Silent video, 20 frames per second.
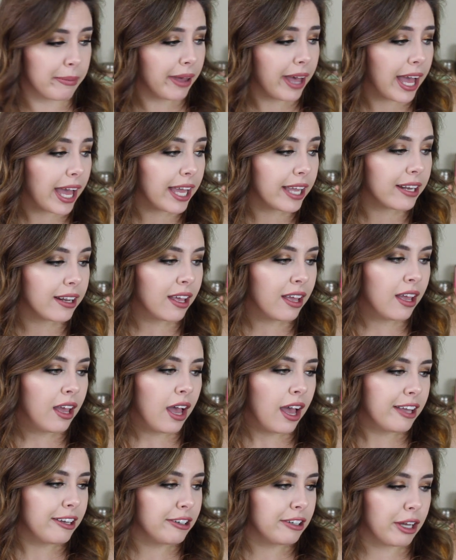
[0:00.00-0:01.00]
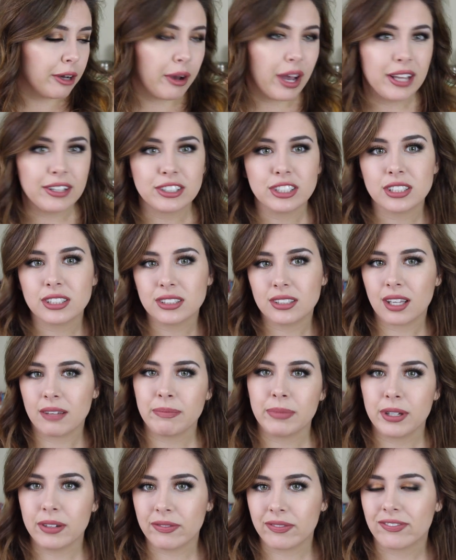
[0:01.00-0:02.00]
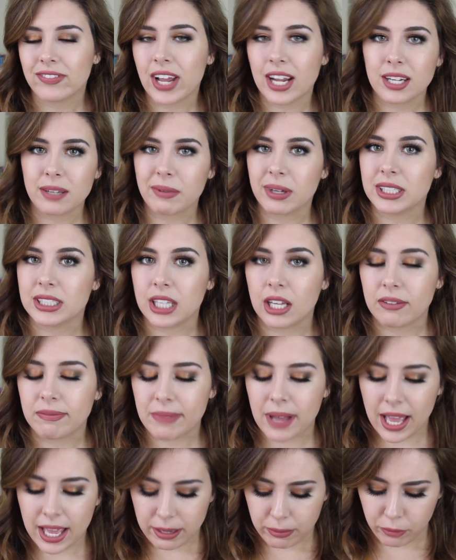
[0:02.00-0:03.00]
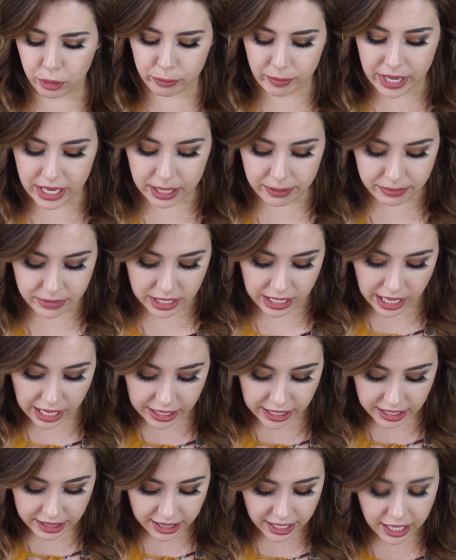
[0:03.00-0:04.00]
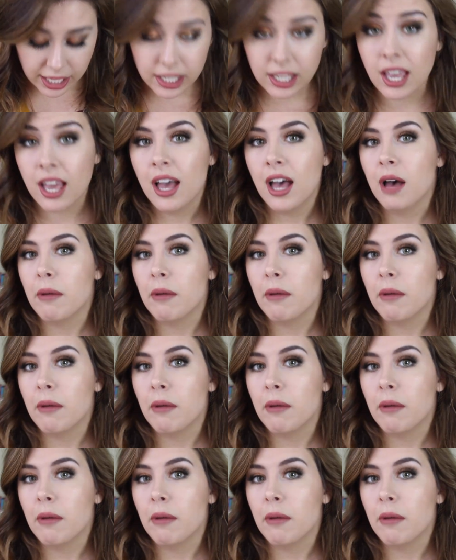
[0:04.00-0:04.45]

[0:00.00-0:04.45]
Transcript: but I don't know, I just have been finding myself buying more makeup than anything.